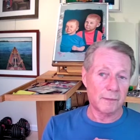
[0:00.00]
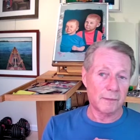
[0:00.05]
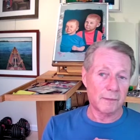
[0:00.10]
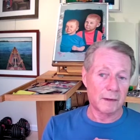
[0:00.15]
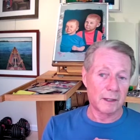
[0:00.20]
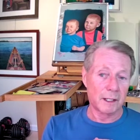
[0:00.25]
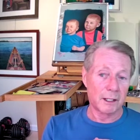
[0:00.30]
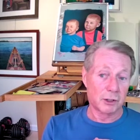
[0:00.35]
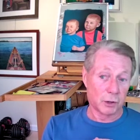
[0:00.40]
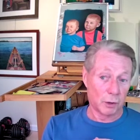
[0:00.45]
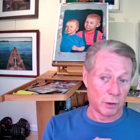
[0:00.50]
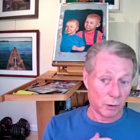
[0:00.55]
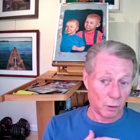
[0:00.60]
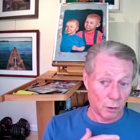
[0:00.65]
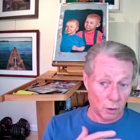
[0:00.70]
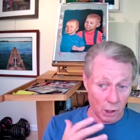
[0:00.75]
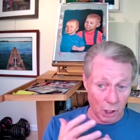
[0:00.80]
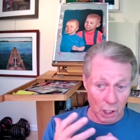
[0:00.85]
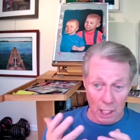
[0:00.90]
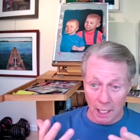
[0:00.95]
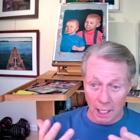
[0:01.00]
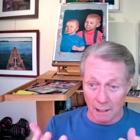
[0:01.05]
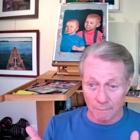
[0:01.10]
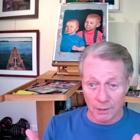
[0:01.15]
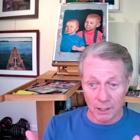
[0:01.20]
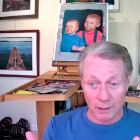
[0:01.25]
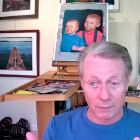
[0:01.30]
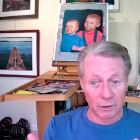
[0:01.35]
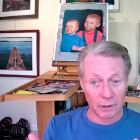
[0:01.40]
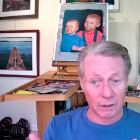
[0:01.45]
so there were a lot of
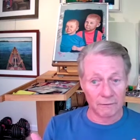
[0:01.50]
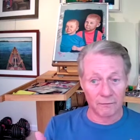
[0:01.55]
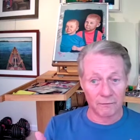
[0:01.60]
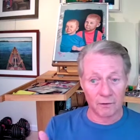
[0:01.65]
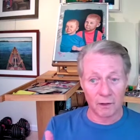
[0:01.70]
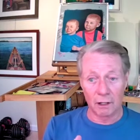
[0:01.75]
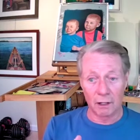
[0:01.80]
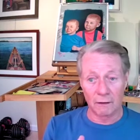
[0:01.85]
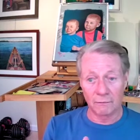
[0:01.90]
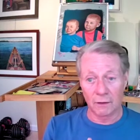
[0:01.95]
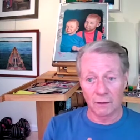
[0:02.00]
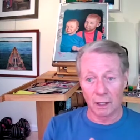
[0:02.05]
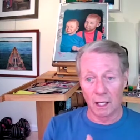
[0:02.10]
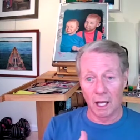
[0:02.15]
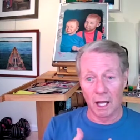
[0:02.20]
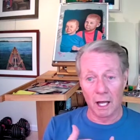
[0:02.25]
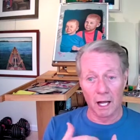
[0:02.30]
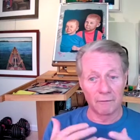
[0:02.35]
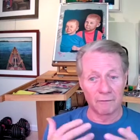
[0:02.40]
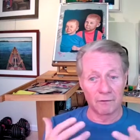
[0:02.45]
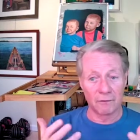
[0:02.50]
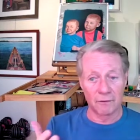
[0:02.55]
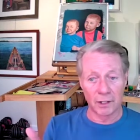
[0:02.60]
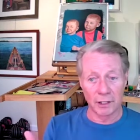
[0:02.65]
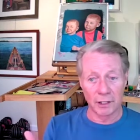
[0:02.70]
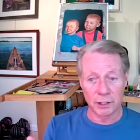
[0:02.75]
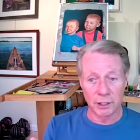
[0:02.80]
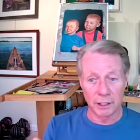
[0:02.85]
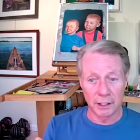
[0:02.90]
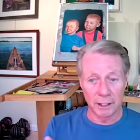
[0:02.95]
people involved, a lot of
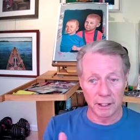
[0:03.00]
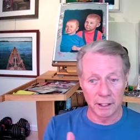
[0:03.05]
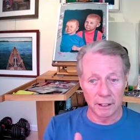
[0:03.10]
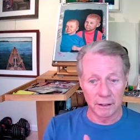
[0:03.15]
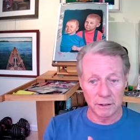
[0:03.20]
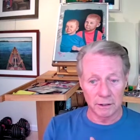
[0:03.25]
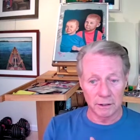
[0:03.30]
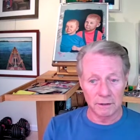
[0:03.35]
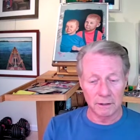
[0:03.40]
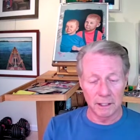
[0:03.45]
investigators.